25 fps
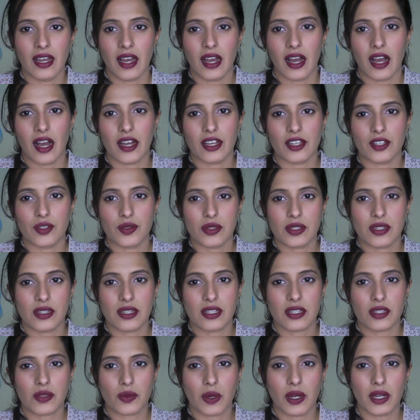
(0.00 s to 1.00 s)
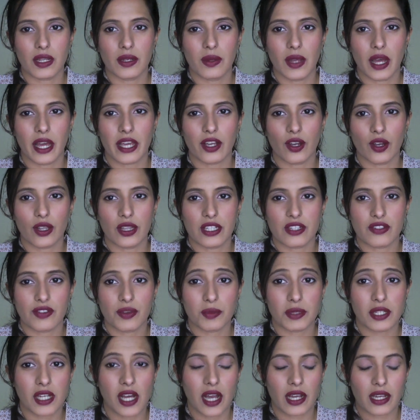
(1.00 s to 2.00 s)
I use this one. I got this
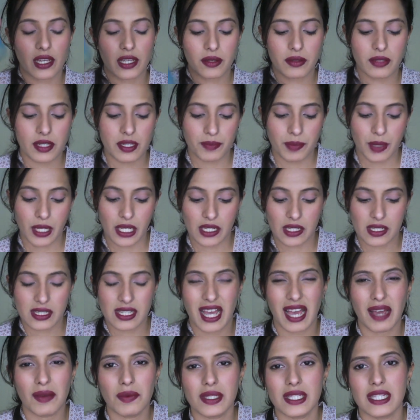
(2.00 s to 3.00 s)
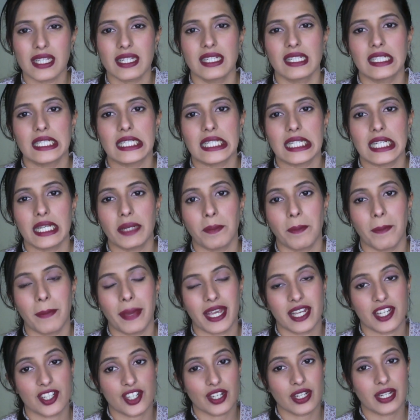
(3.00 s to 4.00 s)
from Target because I was a little
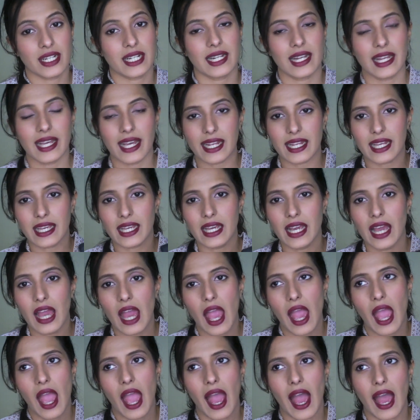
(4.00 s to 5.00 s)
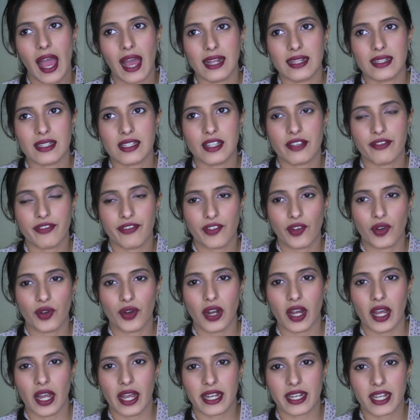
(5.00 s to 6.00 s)
impatient lady, and
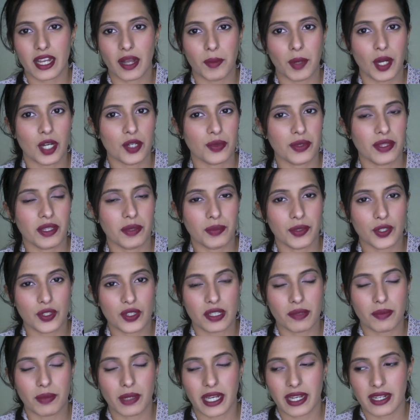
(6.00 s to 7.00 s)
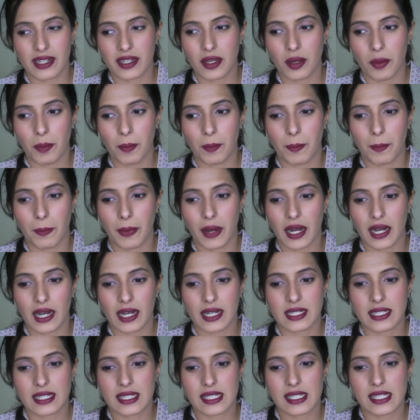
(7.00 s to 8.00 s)
Sephora had come out with a beauty blender,
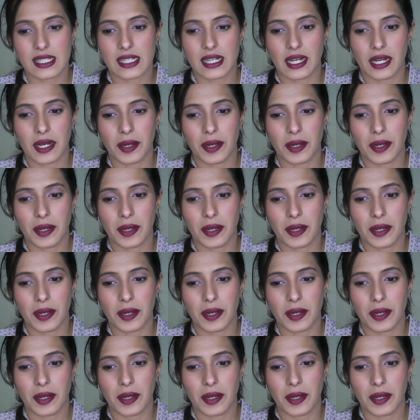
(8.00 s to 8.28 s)
but